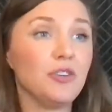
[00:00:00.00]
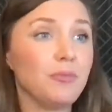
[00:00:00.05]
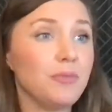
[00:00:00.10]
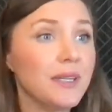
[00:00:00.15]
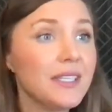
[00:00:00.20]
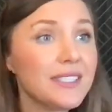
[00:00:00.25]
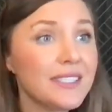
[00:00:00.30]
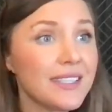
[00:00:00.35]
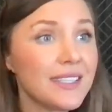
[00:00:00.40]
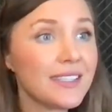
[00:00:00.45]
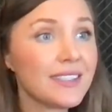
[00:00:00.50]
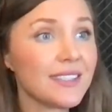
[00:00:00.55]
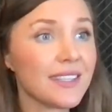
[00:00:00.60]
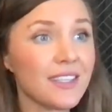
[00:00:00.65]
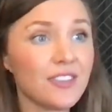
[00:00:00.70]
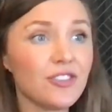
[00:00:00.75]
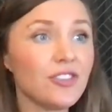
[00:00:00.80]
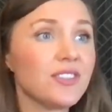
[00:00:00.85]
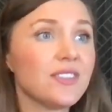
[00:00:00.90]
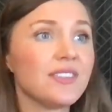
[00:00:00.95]
business,
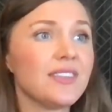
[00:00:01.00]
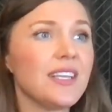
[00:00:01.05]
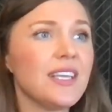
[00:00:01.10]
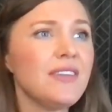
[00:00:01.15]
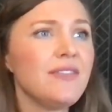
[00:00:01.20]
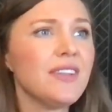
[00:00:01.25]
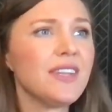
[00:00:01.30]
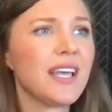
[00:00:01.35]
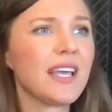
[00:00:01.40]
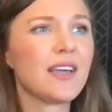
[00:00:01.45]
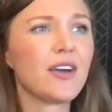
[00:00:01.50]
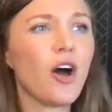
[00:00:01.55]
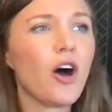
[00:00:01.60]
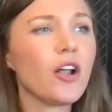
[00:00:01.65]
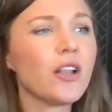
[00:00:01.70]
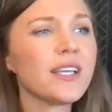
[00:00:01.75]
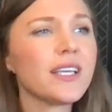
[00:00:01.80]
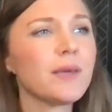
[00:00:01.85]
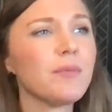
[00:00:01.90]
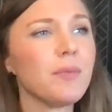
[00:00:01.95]
and just even like
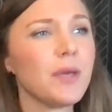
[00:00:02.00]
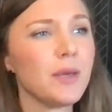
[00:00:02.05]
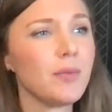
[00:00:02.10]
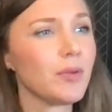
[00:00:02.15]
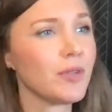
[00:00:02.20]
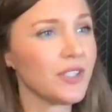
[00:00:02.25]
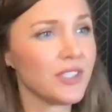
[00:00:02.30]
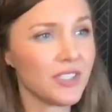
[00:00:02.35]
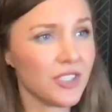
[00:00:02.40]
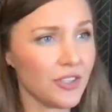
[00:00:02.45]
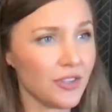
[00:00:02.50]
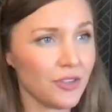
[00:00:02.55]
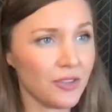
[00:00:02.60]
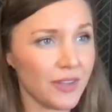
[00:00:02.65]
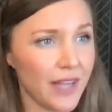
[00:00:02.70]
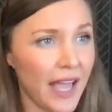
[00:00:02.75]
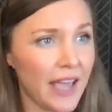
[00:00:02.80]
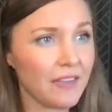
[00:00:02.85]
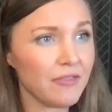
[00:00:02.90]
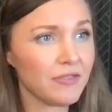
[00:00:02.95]
calling in people into your
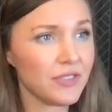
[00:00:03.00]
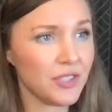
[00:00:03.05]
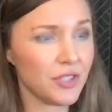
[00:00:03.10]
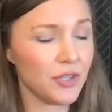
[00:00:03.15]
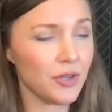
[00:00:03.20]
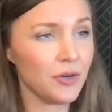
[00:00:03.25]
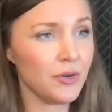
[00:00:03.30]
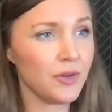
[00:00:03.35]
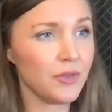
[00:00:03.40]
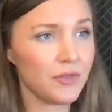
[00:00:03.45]
life too,